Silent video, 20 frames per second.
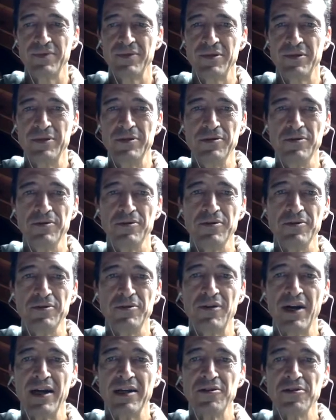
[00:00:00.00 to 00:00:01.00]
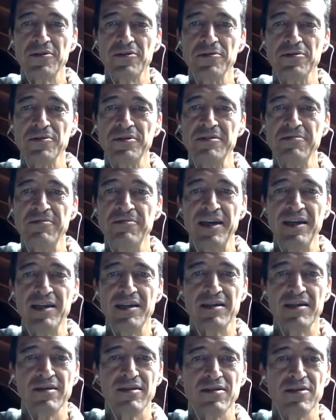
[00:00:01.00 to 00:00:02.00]
to try to
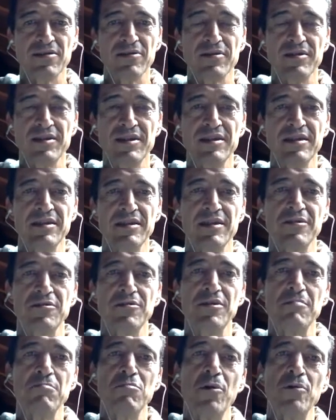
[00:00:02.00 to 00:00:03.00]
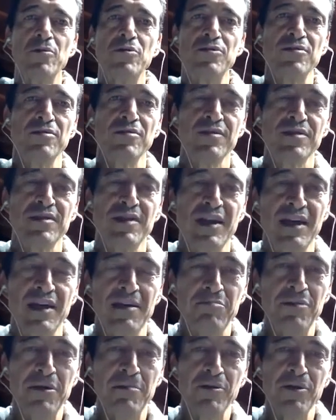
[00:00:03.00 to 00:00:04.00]
cultivate all the good emotions
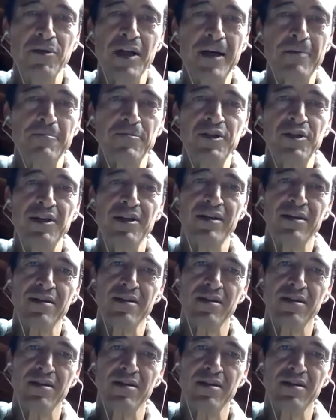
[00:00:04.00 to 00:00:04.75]
that people have shared